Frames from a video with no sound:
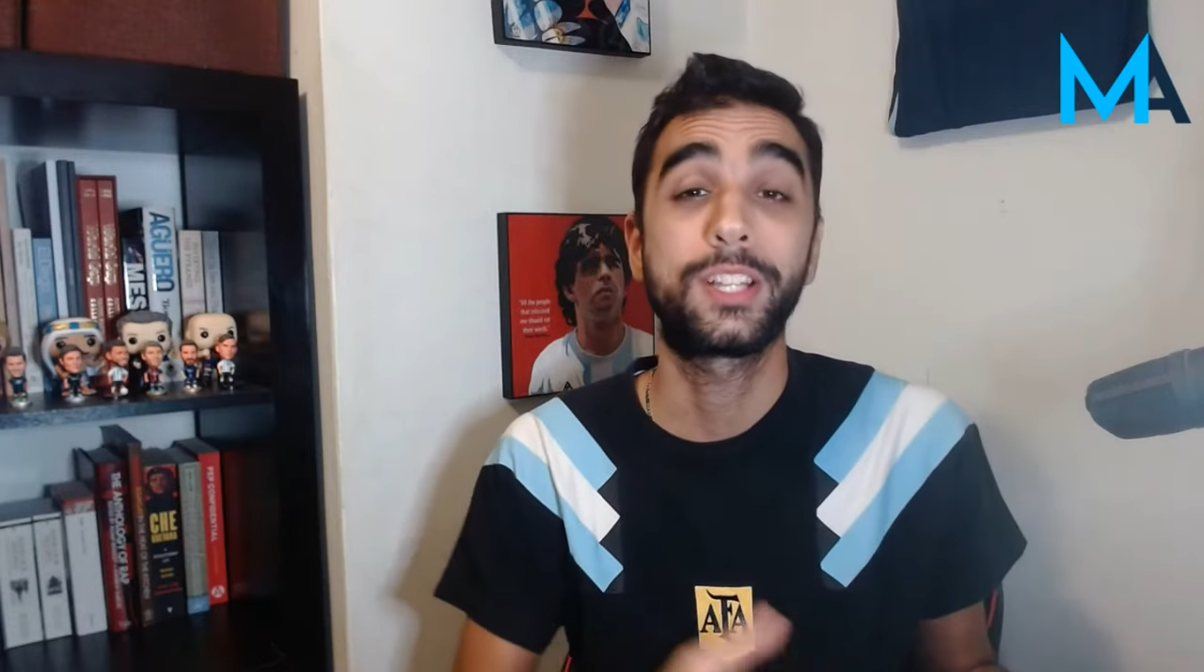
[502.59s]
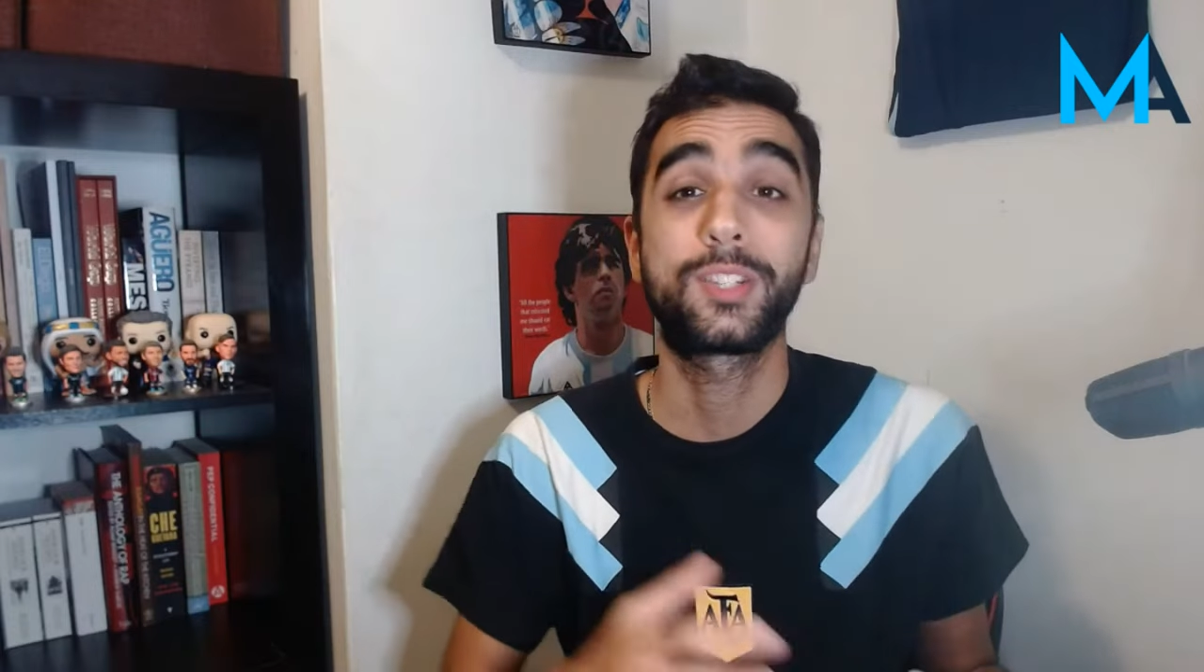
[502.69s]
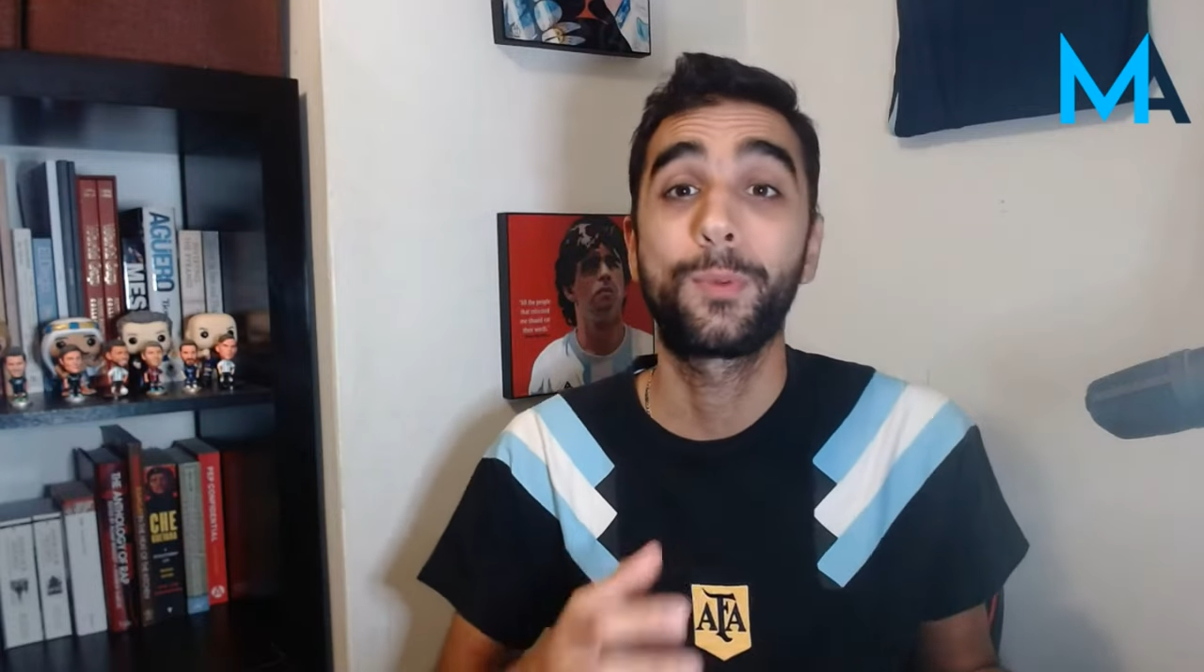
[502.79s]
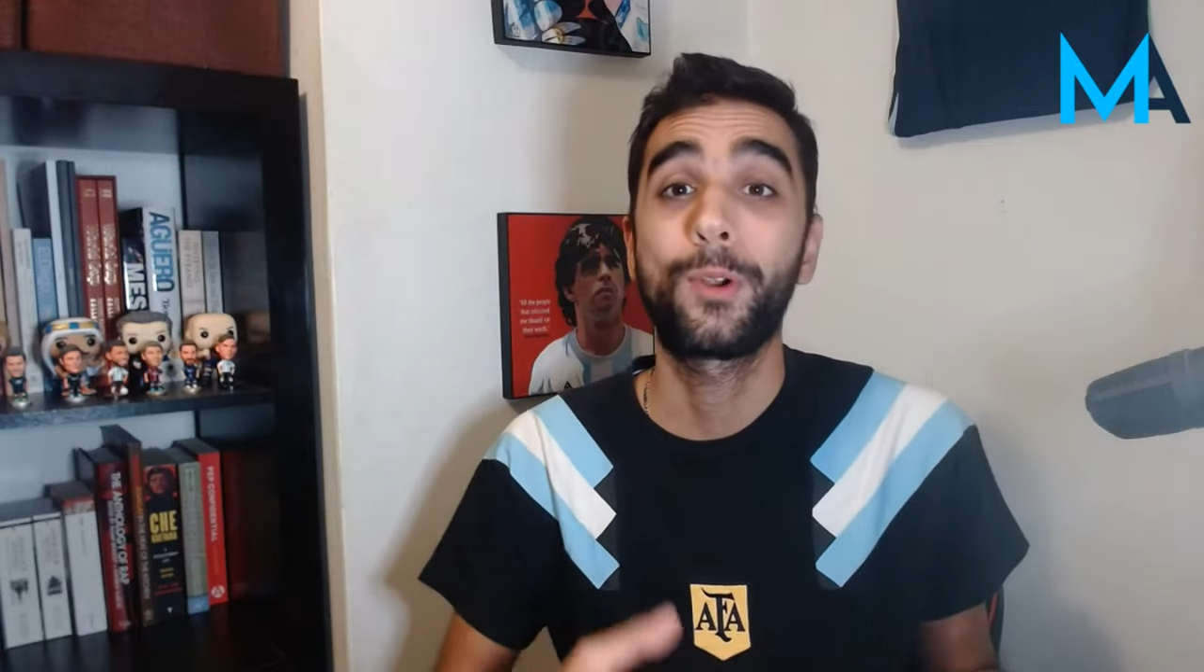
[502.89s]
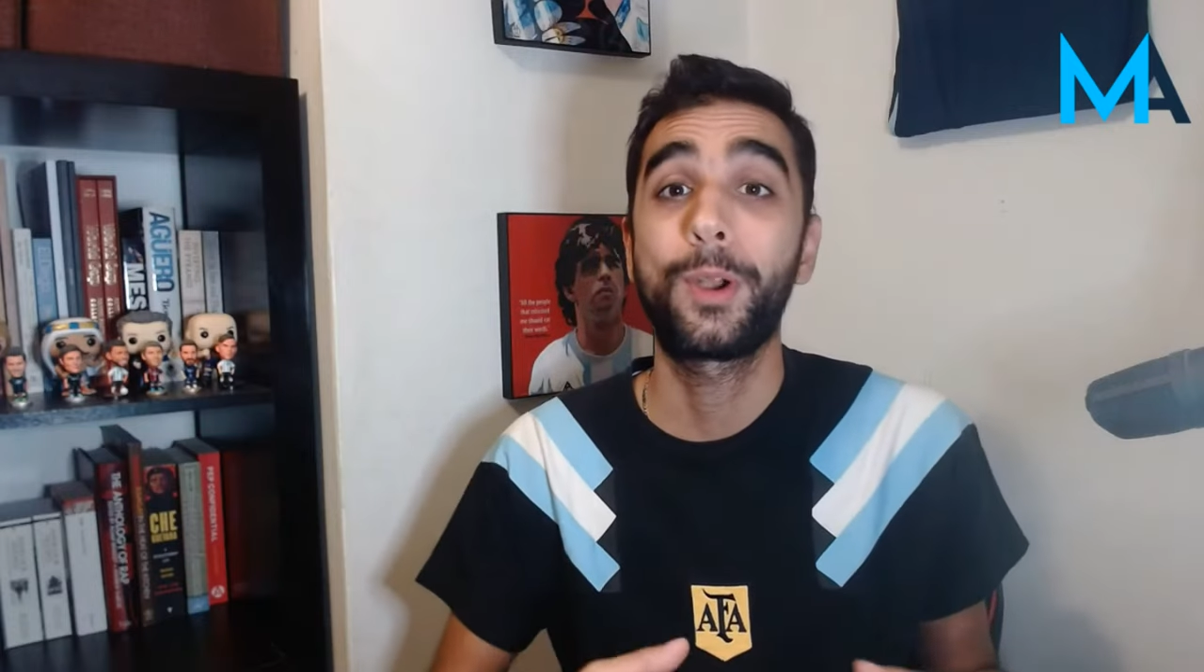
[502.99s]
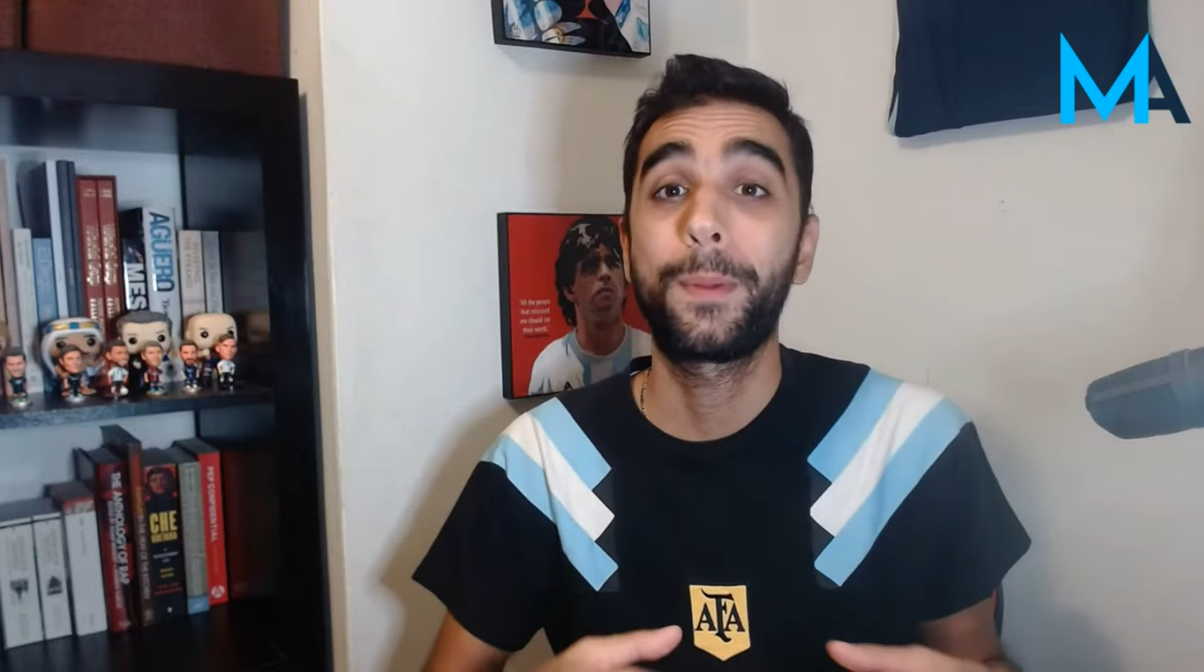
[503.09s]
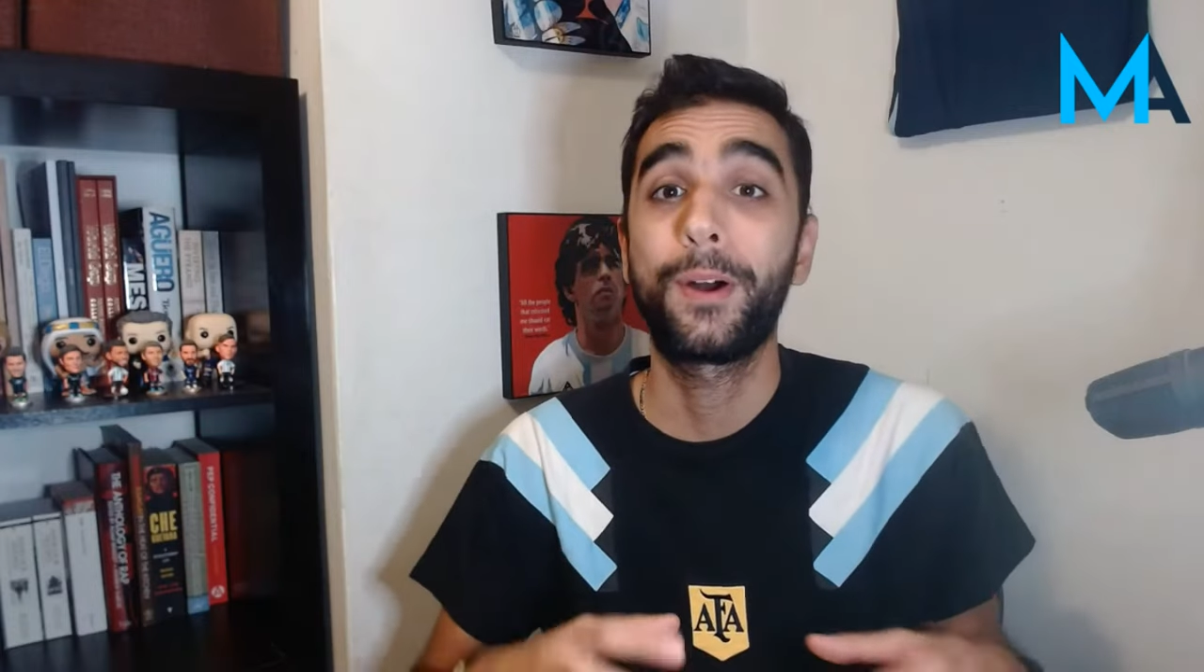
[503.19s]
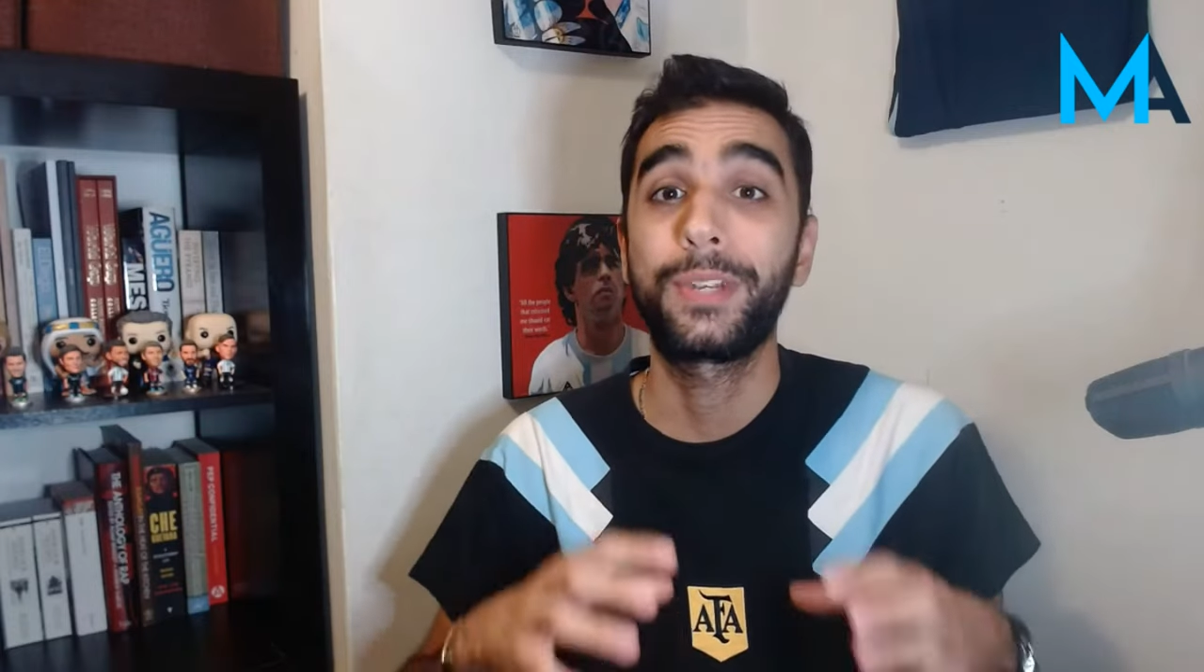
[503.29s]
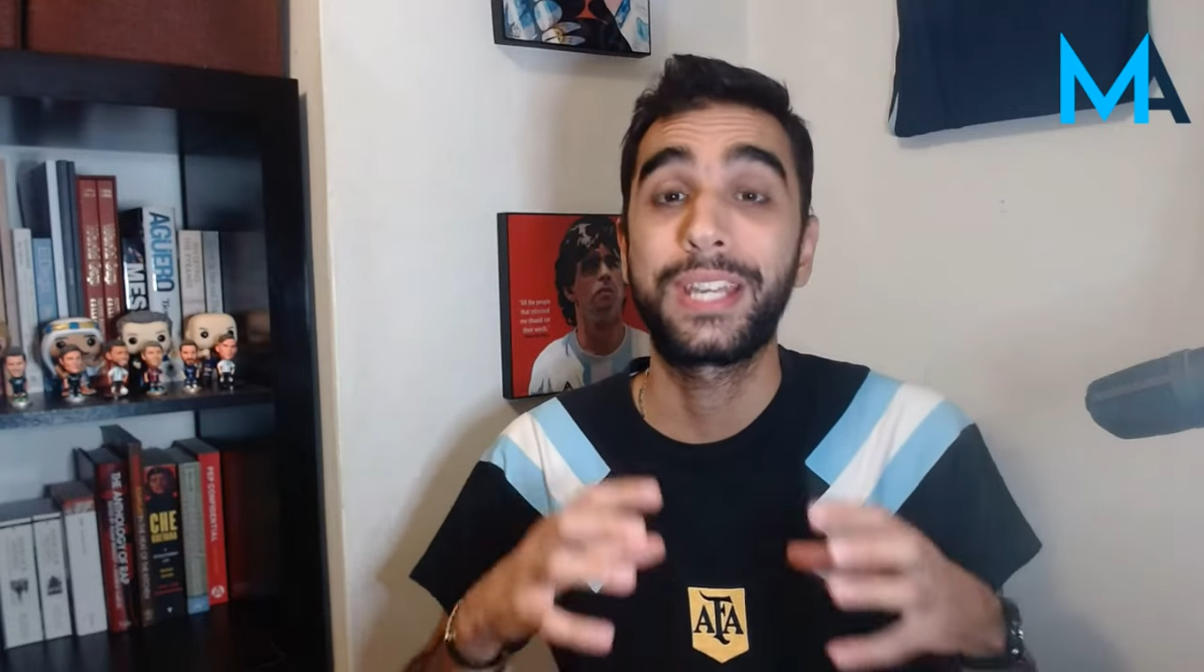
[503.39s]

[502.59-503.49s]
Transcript: it's more about